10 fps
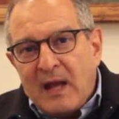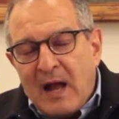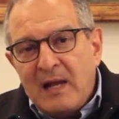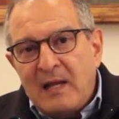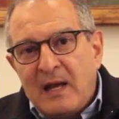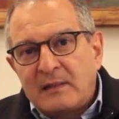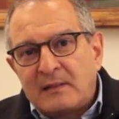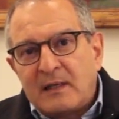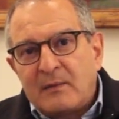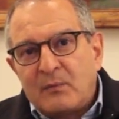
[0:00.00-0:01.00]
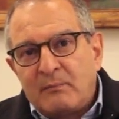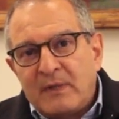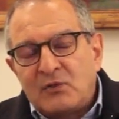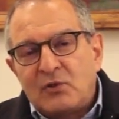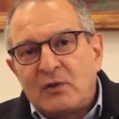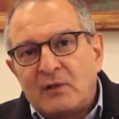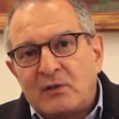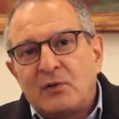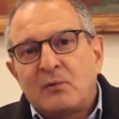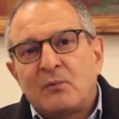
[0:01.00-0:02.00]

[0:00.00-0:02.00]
highlights that I would mention are two.